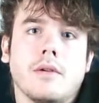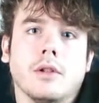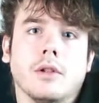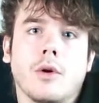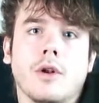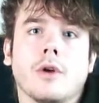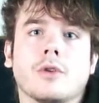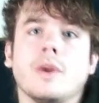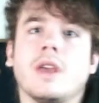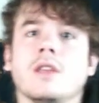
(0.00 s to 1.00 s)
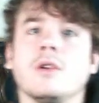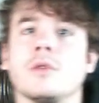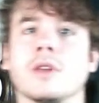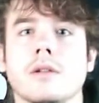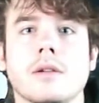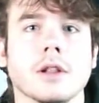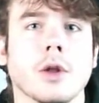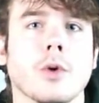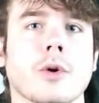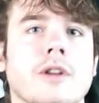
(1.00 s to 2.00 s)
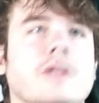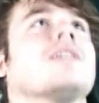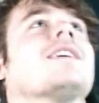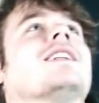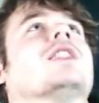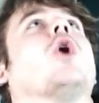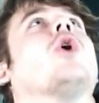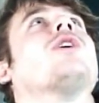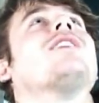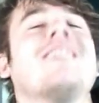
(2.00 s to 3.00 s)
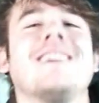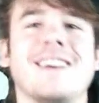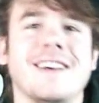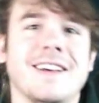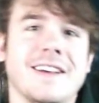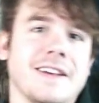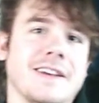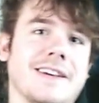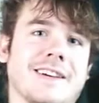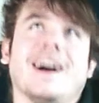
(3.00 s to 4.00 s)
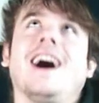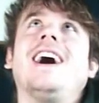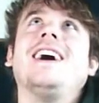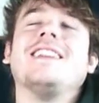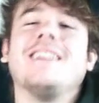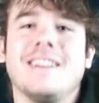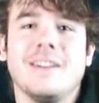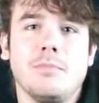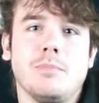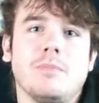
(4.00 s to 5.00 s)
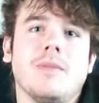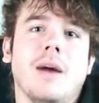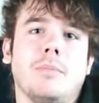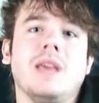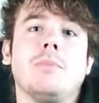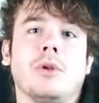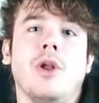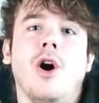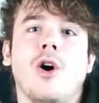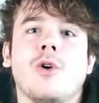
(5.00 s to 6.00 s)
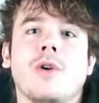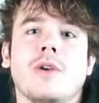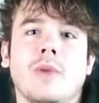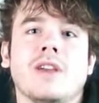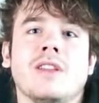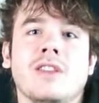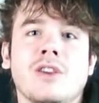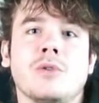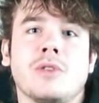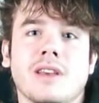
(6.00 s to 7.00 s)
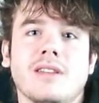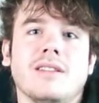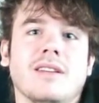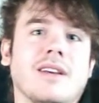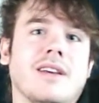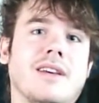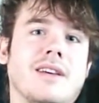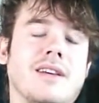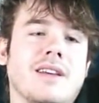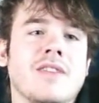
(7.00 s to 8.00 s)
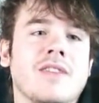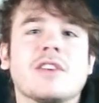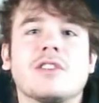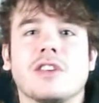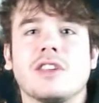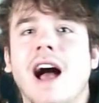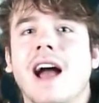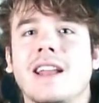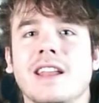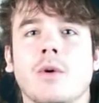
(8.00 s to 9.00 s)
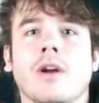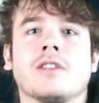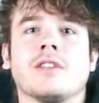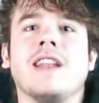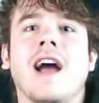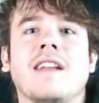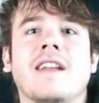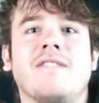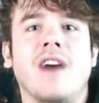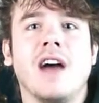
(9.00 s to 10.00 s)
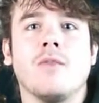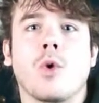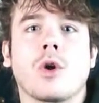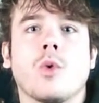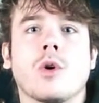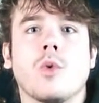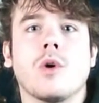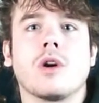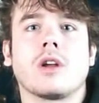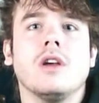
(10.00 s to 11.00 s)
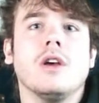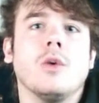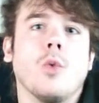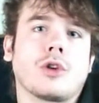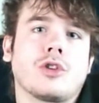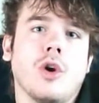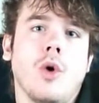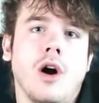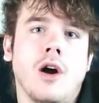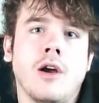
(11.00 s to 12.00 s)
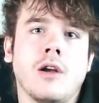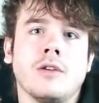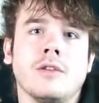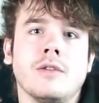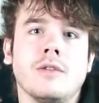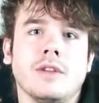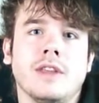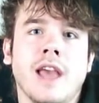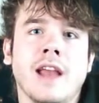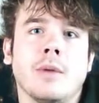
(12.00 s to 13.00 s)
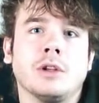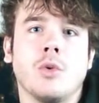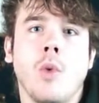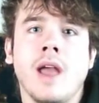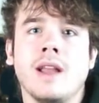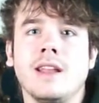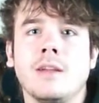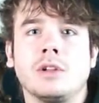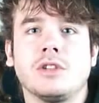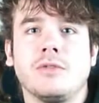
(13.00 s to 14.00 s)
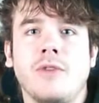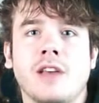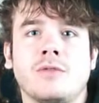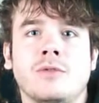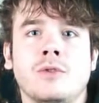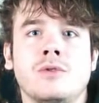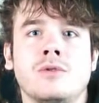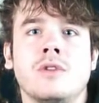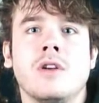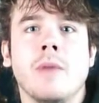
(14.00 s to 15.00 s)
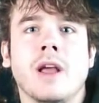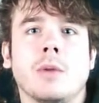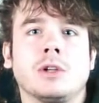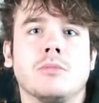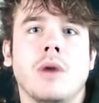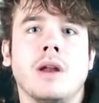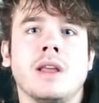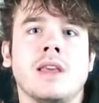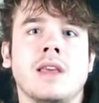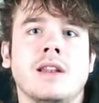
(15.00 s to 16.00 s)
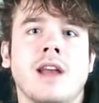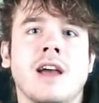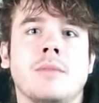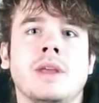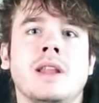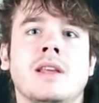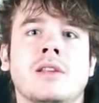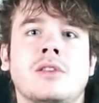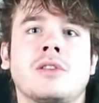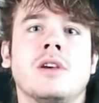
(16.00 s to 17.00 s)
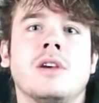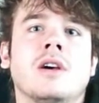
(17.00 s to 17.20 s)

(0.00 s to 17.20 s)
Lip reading: Lord knows we can use it. Lord, God, people know we can use it in this society where it's like 9 to 5, work so hard, gain a bunch of weight, eat a bunch of fast food, make a bunch of money, get diabetes,